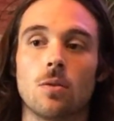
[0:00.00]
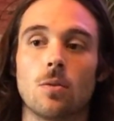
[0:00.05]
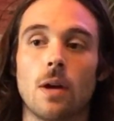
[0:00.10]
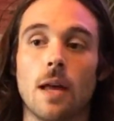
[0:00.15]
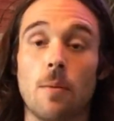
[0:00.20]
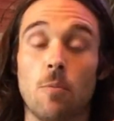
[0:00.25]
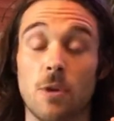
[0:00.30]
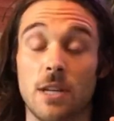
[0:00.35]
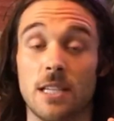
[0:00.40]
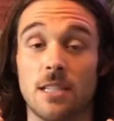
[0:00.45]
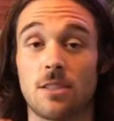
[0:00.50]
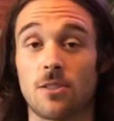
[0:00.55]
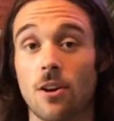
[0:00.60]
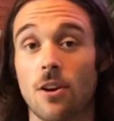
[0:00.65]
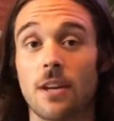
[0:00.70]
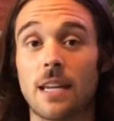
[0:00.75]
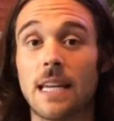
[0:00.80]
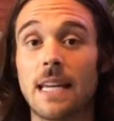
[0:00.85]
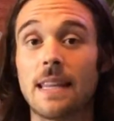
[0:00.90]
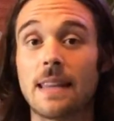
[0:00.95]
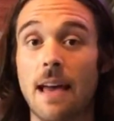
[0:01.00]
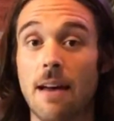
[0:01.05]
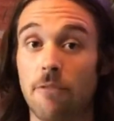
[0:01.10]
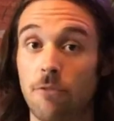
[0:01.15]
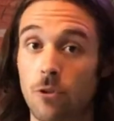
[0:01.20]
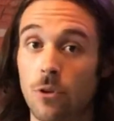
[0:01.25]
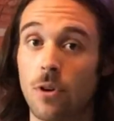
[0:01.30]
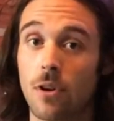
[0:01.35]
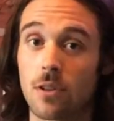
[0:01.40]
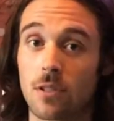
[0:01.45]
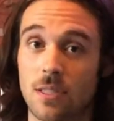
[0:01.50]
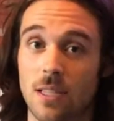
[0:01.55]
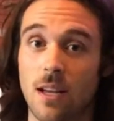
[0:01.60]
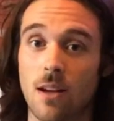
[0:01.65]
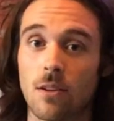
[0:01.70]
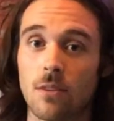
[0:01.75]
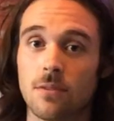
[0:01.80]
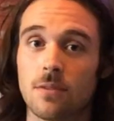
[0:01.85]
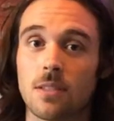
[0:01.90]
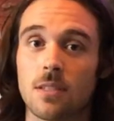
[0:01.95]
And we start eating that food
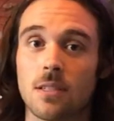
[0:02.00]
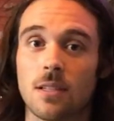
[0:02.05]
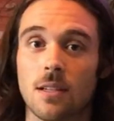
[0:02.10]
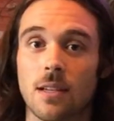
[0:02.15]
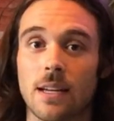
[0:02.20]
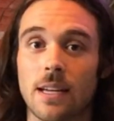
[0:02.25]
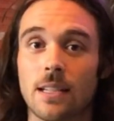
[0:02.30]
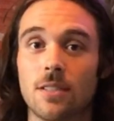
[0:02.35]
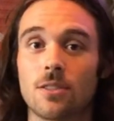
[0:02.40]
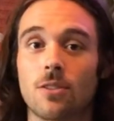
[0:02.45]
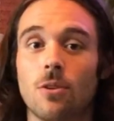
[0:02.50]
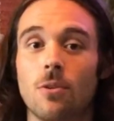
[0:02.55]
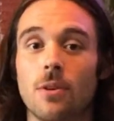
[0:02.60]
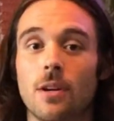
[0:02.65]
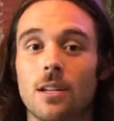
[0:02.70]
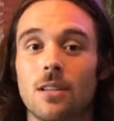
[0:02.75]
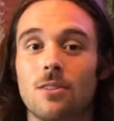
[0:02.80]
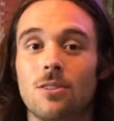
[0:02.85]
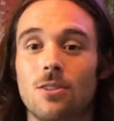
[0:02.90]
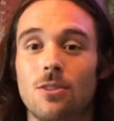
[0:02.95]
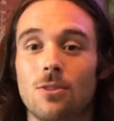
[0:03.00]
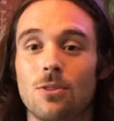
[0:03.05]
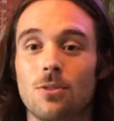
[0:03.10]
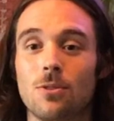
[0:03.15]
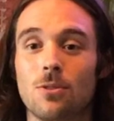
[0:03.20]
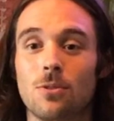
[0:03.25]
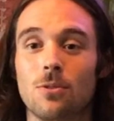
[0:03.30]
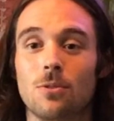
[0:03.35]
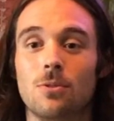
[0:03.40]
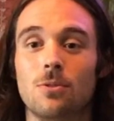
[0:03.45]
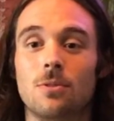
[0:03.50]
ourselves, it's going to